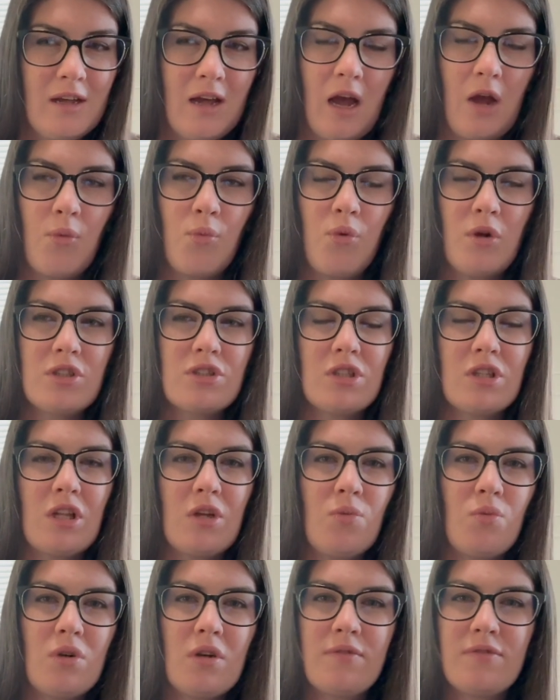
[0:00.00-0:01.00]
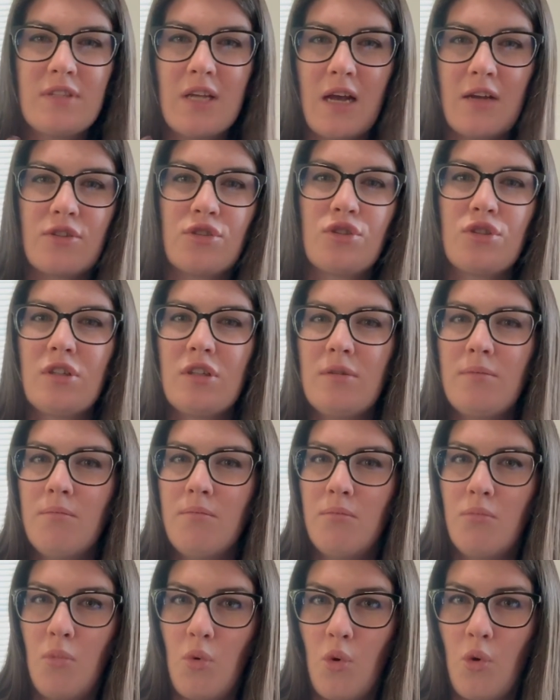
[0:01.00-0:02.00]
I wish that they would have textured it
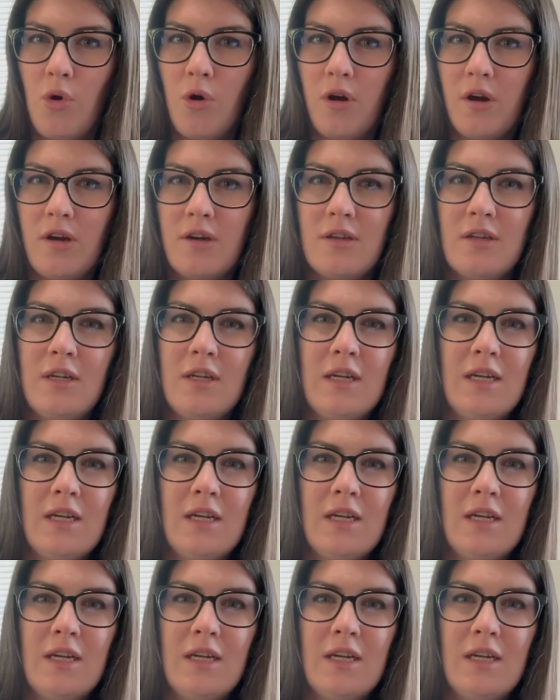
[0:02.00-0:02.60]
more